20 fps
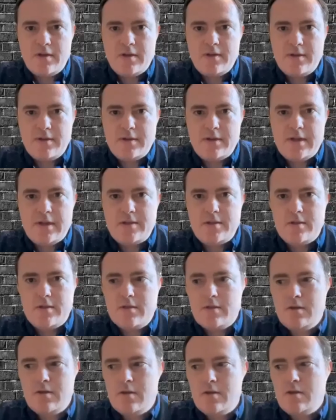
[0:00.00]
I think that's a
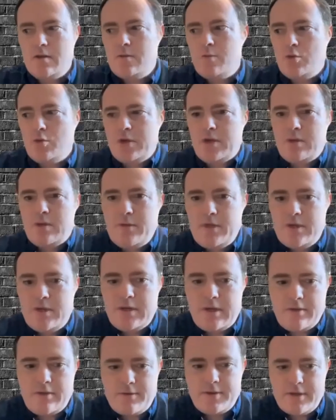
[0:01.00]
good point. I mean,
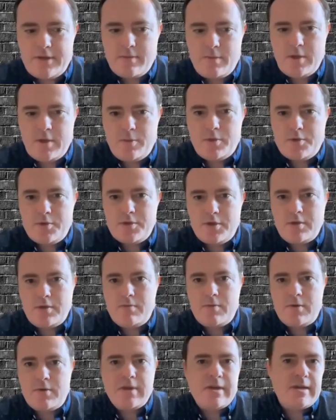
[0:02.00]
I don't think people should
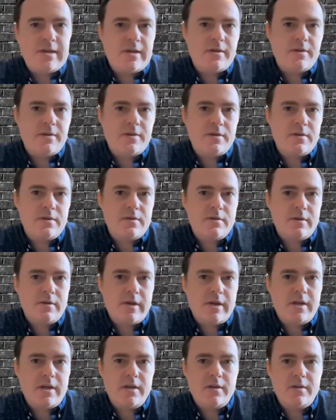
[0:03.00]
rely on
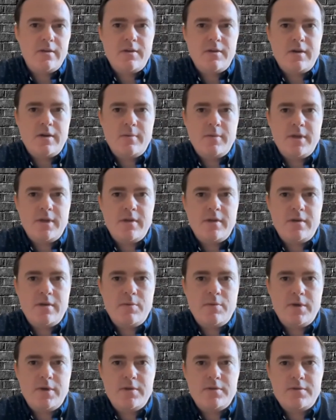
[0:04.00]
any of the automated
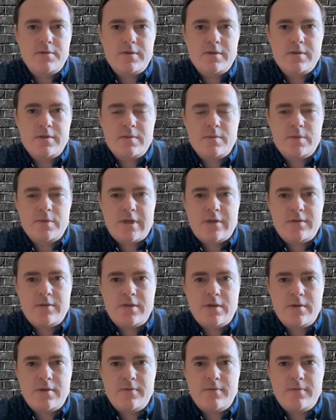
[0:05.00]
appraisal systems out
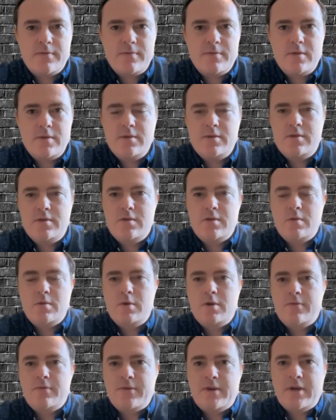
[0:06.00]
there to
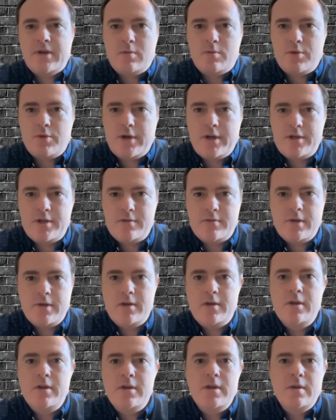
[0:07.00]
determine a final price, right?